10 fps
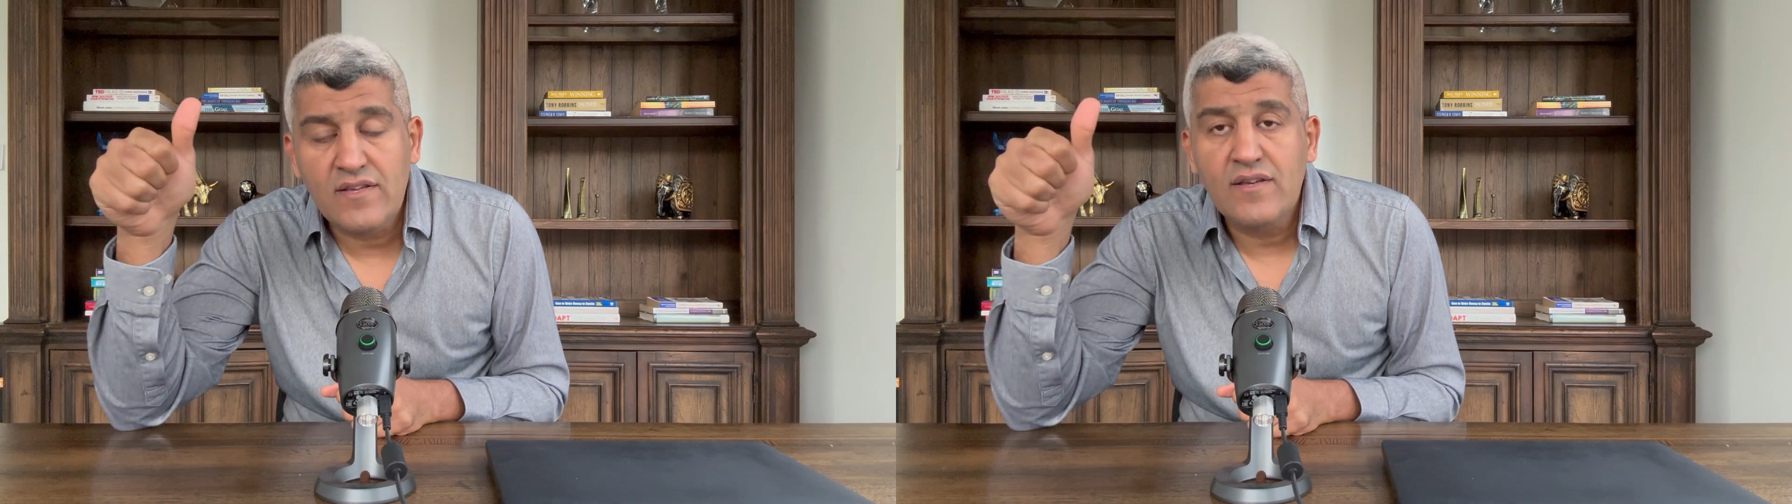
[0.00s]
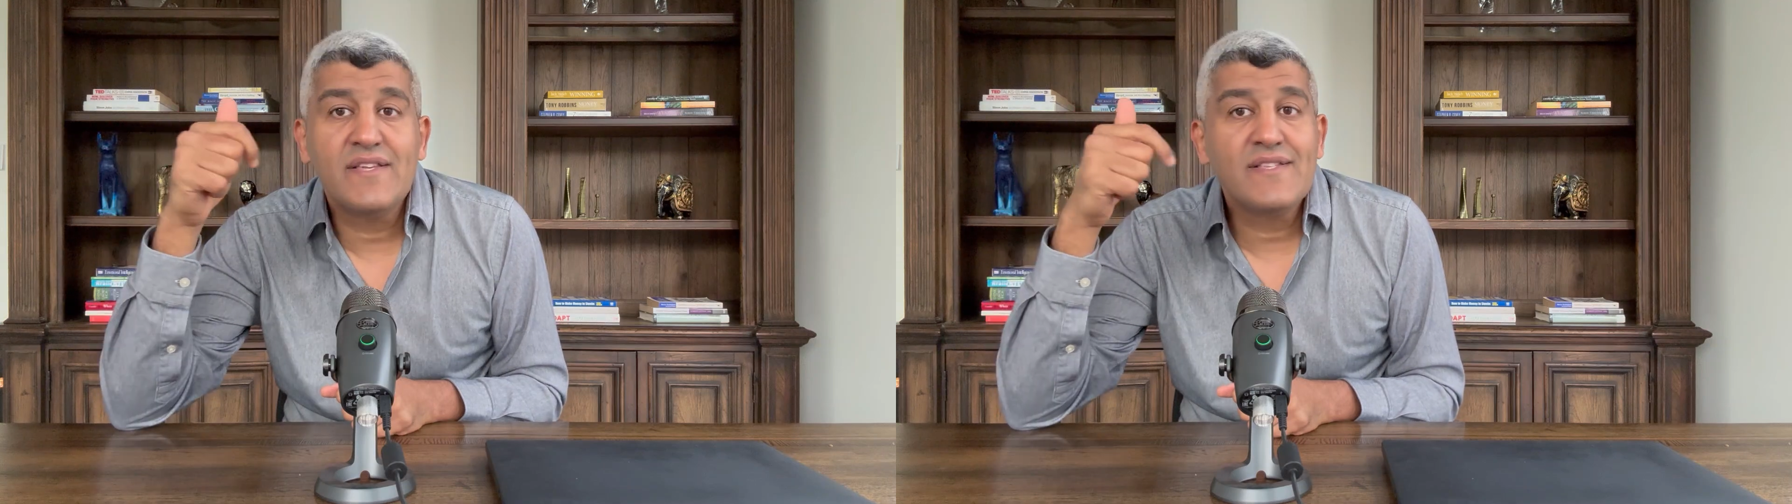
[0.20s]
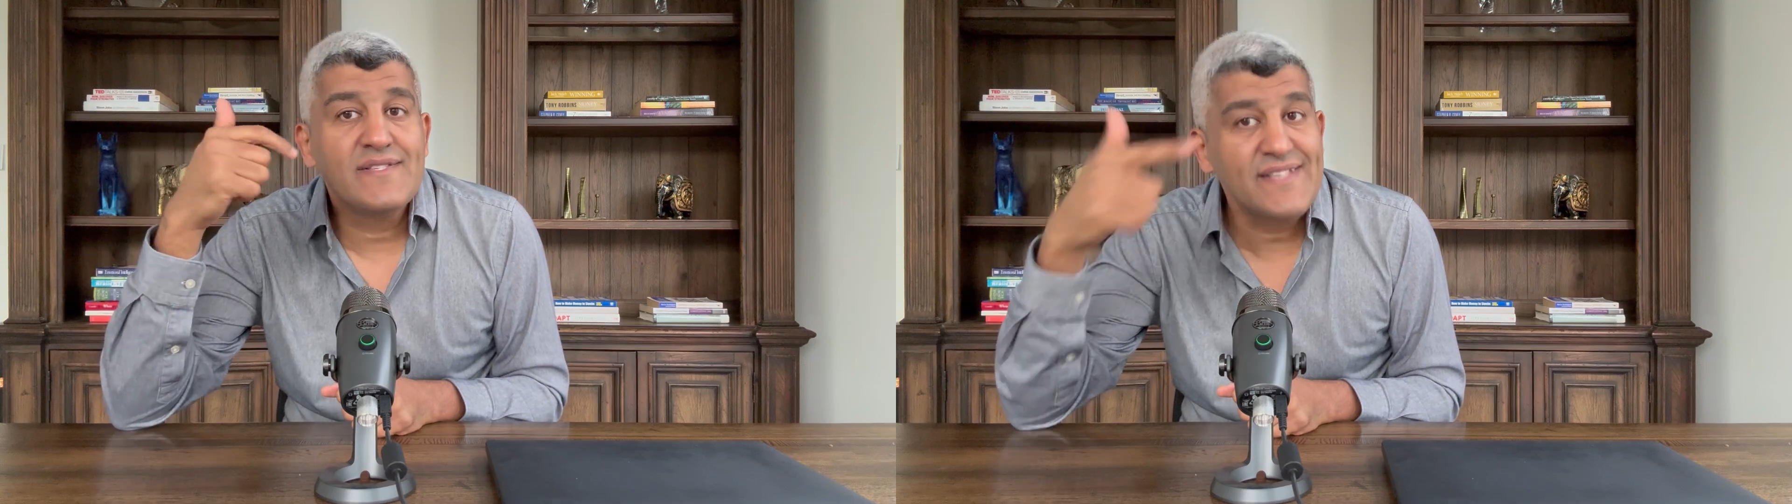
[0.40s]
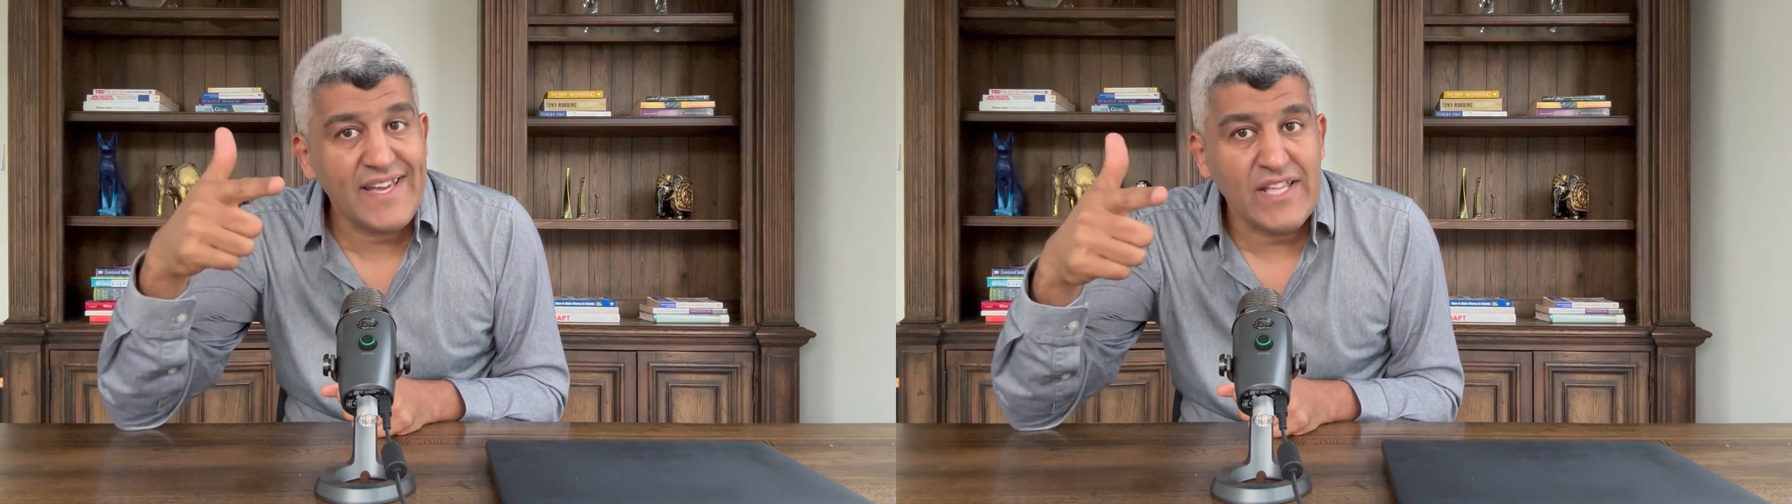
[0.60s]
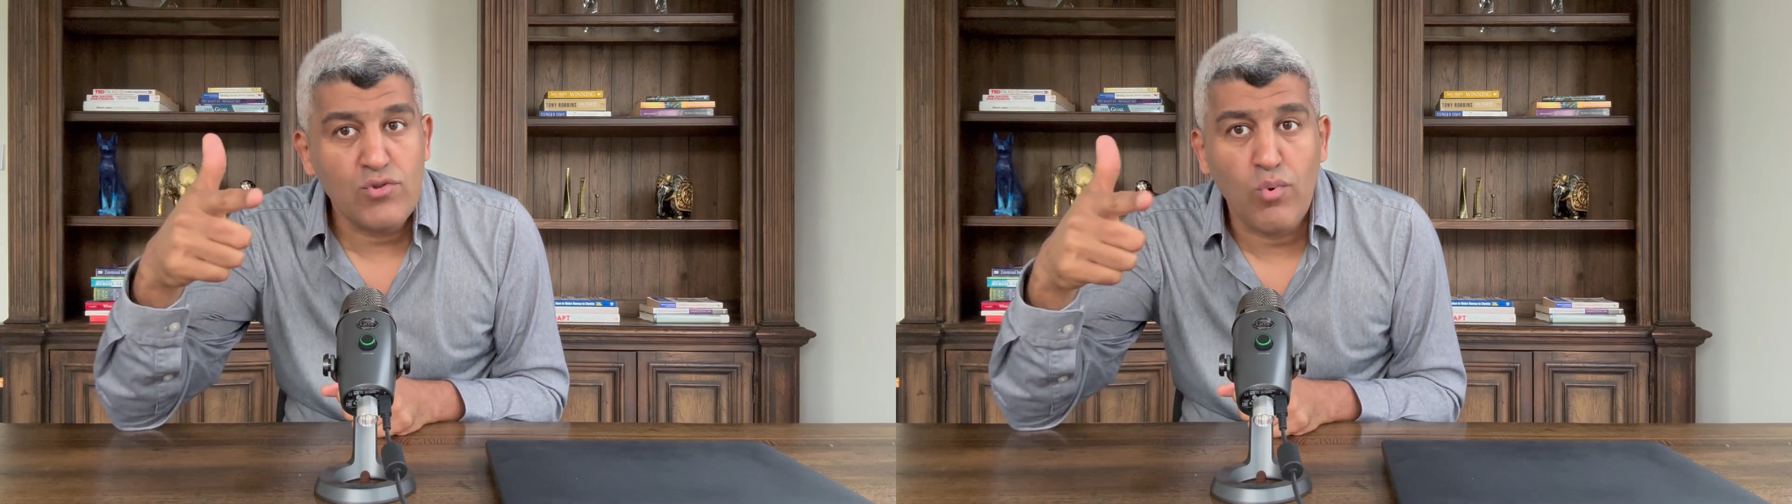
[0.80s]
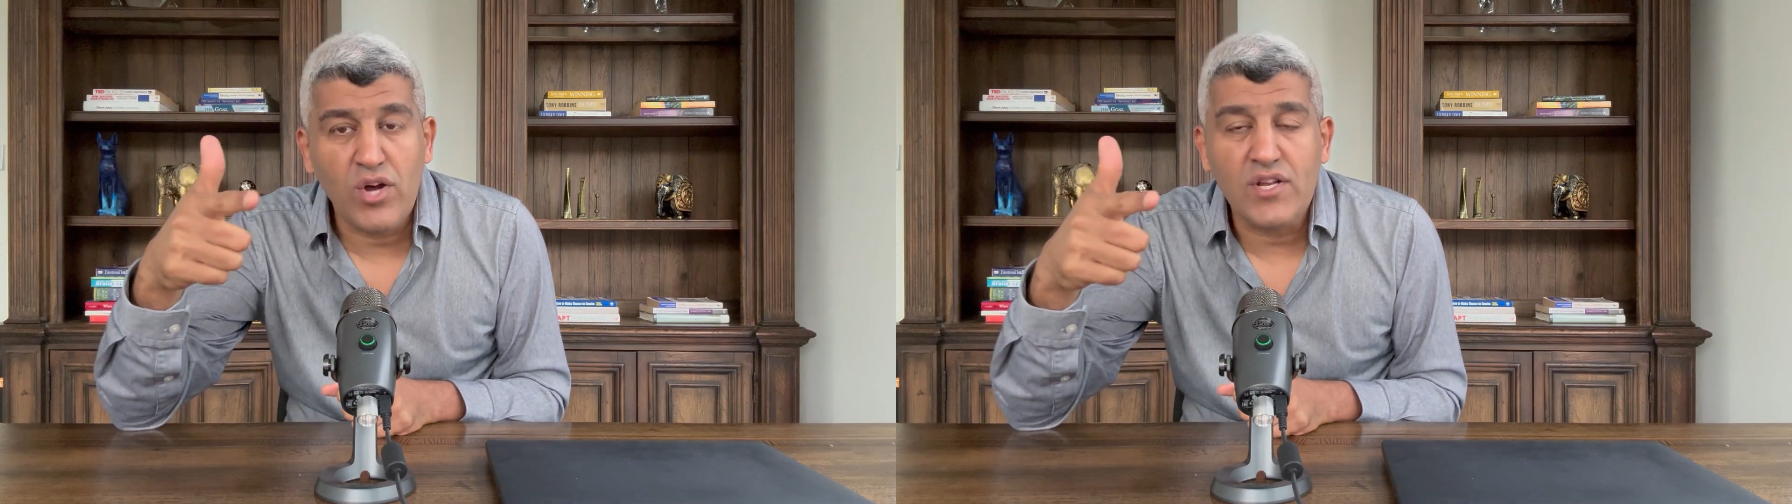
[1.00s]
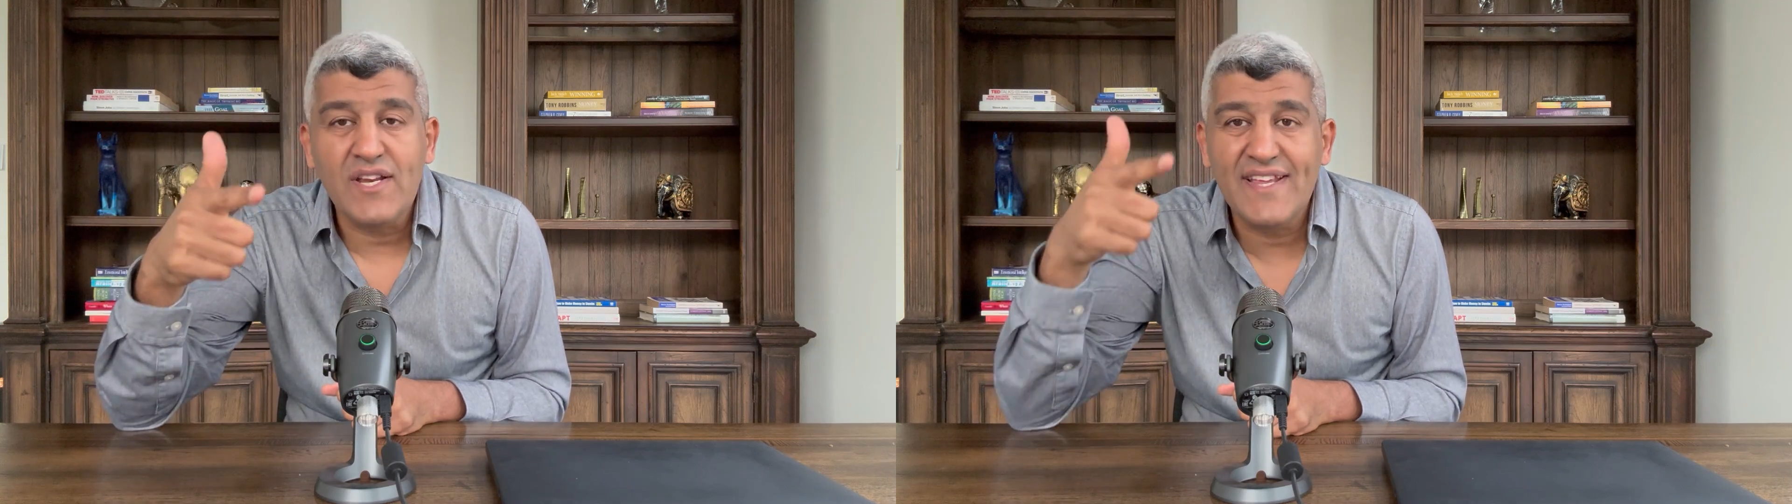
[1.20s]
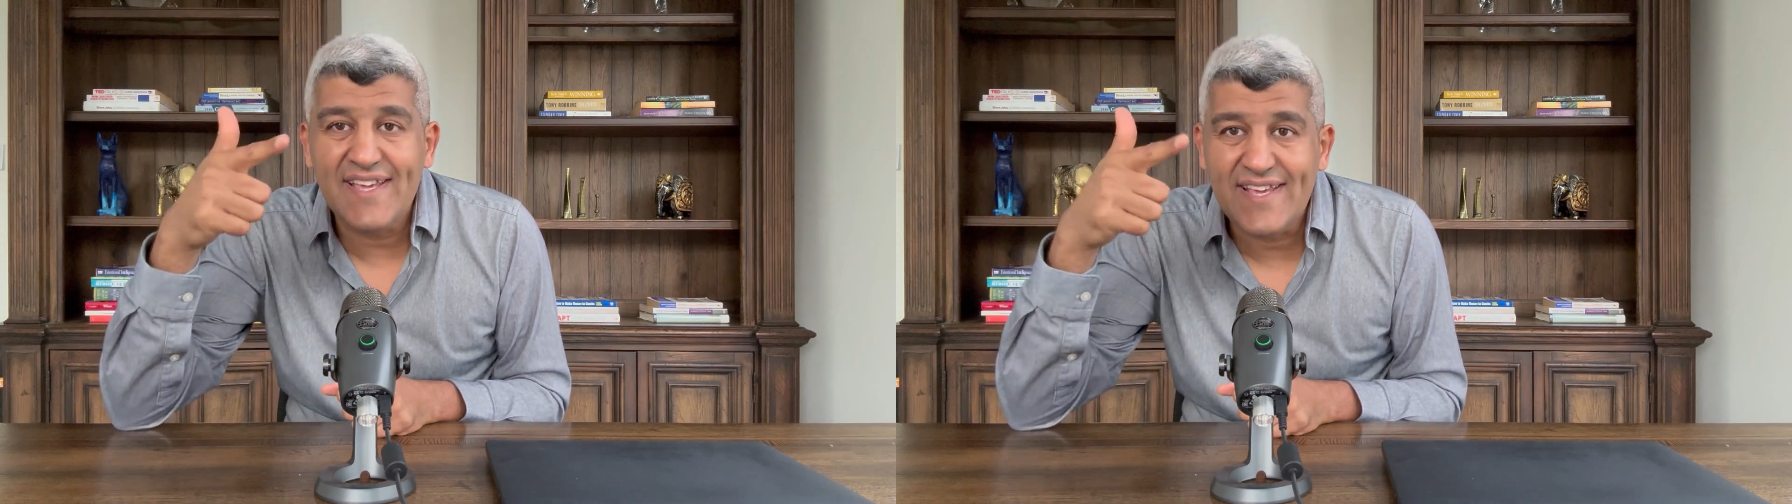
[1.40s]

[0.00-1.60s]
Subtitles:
And then the second one